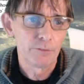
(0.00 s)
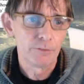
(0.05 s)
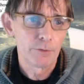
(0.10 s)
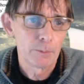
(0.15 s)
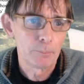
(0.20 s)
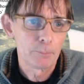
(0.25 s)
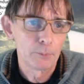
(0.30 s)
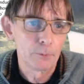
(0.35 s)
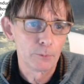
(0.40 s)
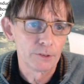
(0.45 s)
If
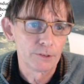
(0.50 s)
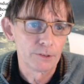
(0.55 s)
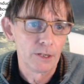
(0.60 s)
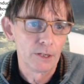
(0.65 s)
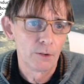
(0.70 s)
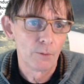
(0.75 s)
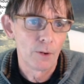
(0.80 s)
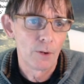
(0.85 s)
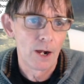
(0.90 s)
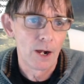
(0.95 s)
I put this
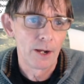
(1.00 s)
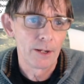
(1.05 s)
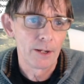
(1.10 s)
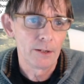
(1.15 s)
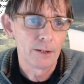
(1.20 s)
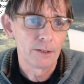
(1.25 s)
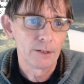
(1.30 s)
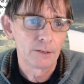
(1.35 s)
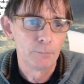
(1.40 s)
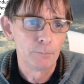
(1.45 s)
now
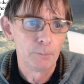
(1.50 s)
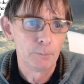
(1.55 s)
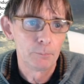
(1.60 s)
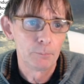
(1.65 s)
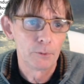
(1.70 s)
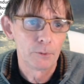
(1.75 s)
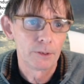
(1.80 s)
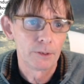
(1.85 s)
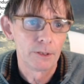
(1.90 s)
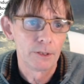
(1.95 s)
high, let me
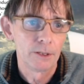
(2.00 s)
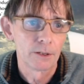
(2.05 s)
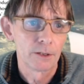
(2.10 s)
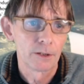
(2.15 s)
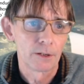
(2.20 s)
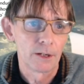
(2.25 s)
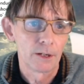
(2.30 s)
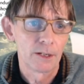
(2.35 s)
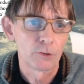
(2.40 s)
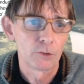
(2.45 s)
put it
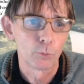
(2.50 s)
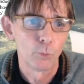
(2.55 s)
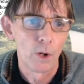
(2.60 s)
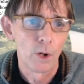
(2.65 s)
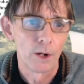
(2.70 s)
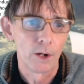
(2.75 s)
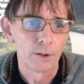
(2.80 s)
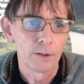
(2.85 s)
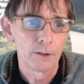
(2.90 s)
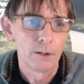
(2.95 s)
here as
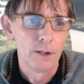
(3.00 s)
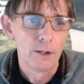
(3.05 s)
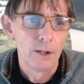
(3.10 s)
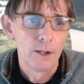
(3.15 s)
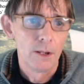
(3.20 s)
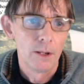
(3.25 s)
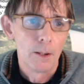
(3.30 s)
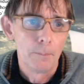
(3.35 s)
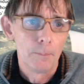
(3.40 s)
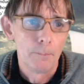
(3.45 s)
1,
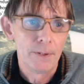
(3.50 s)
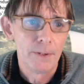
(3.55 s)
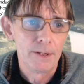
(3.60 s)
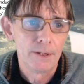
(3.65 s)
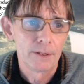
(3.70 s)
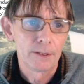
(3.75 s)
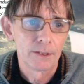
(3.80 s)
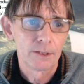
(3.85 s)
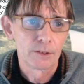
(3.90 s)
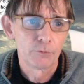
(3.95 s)

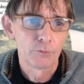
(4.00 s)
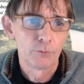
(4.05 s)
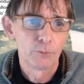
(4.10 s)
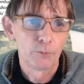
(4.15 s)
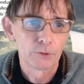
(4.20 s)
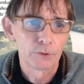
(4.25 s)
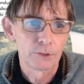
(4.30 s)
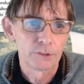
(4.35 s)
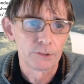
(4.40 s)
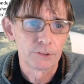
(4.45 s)
meaning that the
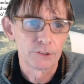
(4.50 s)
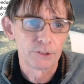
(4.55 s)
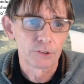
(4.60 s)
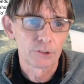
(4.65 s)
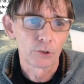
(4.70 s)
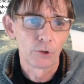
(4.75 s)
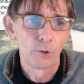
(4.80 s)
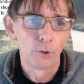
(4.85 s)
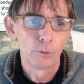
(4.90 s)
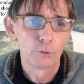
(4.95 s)
voltage is
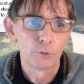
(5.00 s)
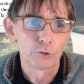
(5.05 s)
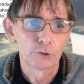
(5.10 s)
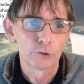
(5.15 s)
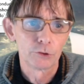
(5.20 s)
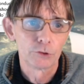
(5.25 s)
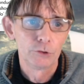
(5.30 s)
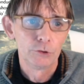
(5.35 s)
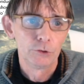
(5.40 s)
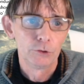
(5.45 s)

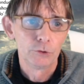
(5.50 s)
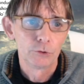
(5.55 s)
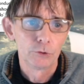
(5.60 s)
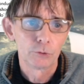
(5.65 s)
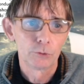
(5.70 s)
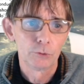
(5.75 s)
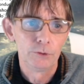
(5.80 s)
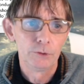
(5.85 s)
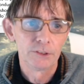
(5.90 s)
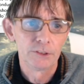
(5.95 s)
close
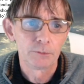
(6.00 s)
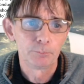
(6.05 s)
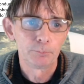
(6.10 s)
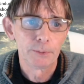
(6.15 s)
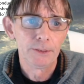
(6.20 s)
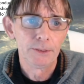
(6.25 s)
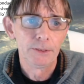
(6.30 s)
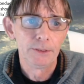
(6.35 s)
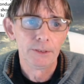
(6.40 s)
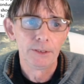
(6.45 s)
to this
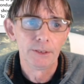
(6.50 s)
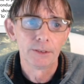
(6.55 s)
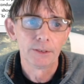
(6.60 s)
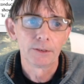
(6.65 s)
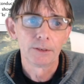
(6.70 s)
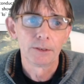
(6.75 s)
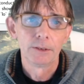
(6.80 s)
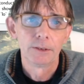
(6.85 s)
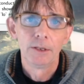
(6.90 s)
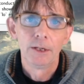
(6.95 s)
pin
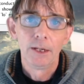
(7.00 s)
here.